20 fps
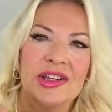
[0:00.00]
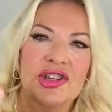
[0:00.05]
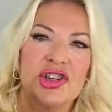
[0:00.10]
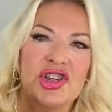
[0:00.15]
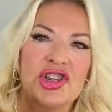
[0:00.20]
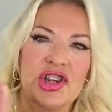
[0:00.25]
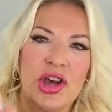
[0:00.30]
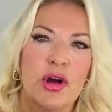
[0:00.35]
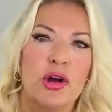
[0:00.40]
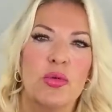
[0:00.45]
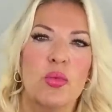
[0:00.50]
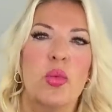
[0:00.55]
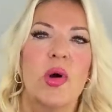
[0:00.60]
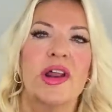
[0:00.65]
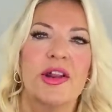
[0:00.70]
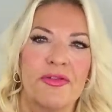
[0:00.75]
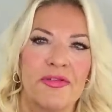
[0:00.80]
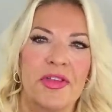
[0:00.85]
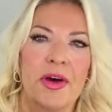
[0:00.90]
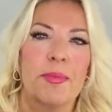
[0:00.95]
to show
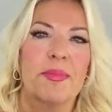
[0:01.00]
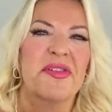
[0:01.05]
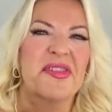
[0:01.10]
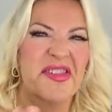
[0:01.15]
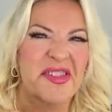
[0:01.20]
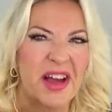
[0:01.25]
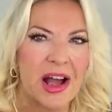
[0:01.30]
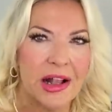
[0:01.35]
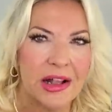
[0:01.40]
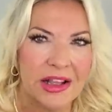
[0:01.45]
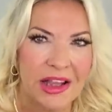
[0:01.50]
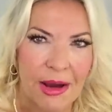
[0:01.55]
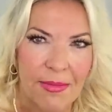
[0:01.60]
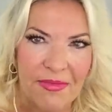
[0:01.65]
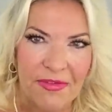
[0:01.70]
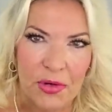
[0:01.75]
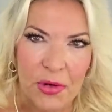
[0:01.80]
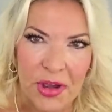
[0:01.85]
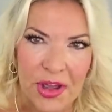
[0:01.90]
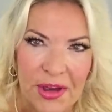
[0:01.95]
one of them styled up
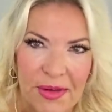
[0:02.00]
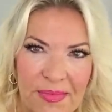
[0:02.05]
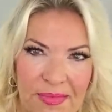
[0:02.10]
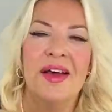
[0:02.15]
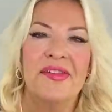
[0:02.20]
for you.